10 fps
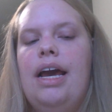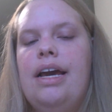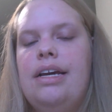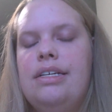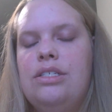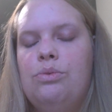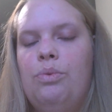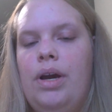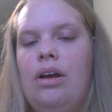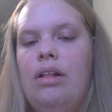as
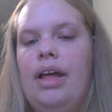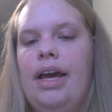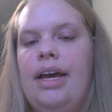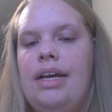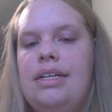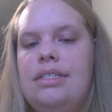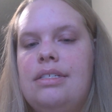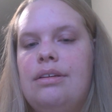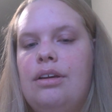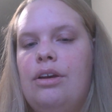well
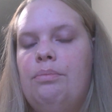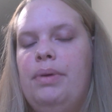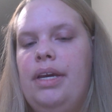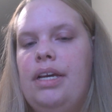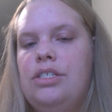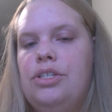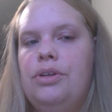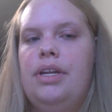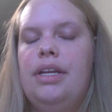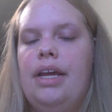as be a
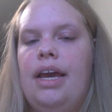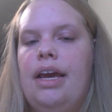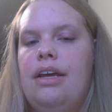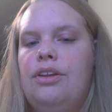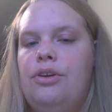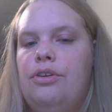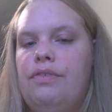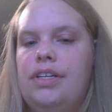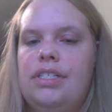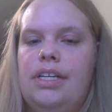student at
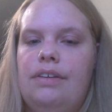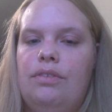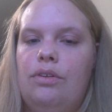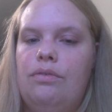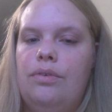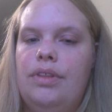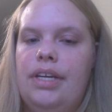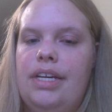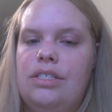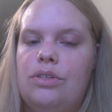University of Louisville and the
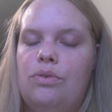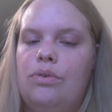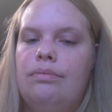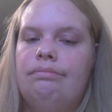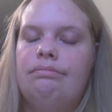Kent School.